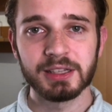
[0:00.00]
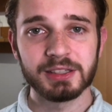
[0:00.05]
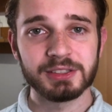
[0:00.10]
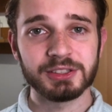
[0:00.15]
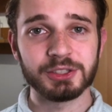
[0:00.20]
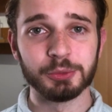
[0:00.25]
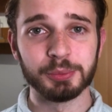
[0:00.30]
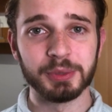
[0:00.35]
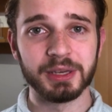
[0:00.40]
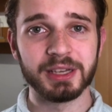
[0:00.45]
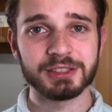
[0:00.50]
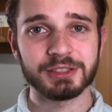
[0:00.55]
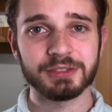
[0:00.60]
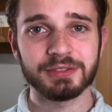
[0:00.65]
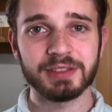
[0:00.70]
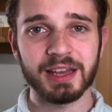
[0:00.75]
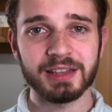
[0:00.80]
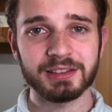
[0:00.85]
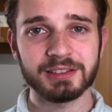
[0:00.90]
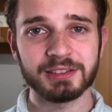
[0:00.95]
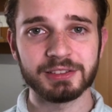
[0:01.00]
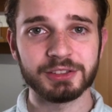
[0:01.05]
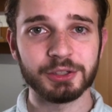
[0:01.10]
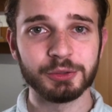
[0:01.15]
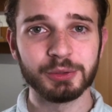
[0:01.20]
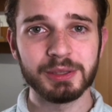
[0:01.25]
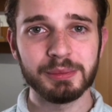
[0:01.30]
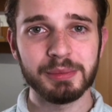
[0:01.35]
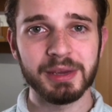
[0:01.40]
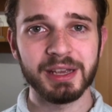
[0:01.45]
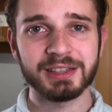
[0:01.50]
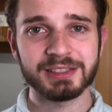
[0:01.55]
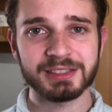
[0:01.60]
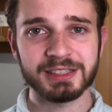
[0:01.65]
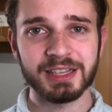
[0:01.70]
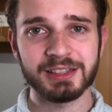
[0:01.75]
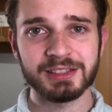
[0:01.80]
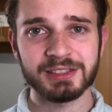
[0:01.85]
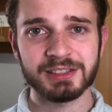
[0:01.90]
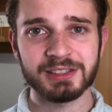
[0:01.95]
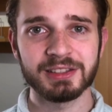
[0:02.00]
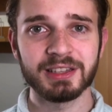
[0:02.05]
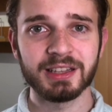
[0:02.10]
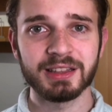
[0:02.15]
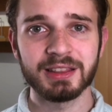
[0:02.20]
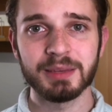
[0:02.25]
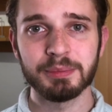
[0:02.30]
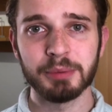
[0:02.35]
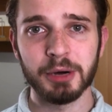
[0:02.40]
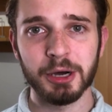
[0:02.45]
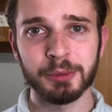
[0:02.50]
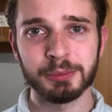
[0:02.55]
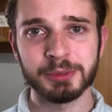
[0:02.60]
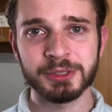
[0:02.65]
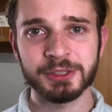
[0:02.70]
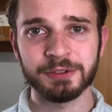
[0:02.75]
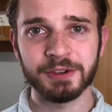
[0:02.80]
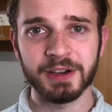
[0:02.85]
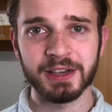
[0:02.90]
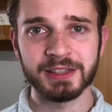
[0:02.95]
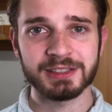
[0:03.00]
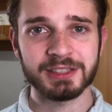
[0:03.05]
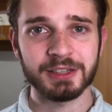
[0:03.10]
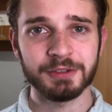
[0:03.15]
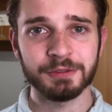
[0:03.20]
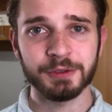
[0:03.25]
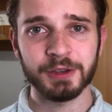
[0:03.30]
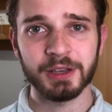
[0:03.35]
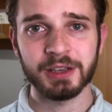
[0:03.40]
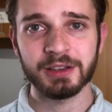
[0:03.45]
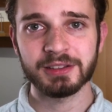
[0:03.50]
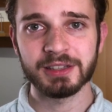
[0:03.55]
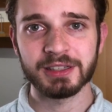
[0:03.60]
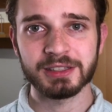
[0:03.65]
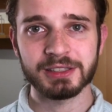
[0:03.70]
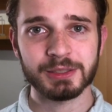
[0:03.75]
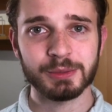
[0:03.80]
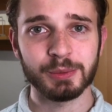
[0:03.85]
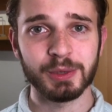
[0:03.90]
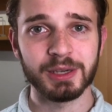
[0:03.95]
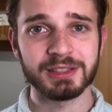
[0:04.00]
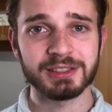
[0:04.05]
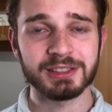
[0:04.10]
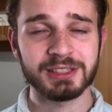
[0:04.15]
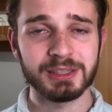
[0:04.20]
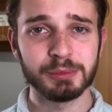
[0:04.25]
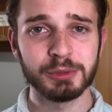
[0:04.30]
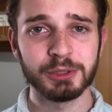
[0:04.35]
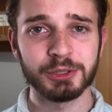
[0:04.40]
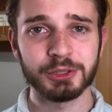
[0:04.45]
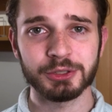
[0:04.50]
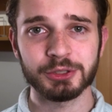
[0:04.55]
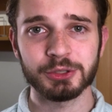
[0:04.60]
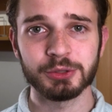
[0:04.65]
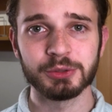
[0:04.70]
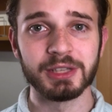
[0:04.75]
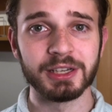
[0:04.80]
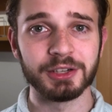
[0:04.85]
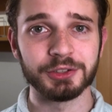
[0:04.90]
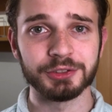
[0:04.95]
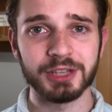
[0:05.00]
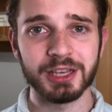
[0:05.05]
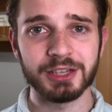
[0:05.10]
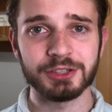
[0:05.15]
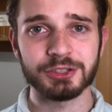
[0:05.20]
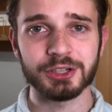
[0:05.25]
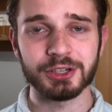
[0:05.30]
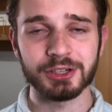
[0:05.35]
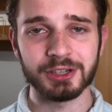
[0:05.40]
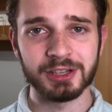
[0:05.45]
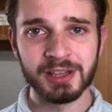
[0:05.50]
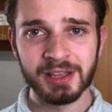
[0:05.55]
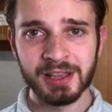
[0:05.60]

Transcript: So because of that, it only makes sense that the Bobs fight something that's quite similar to their nature.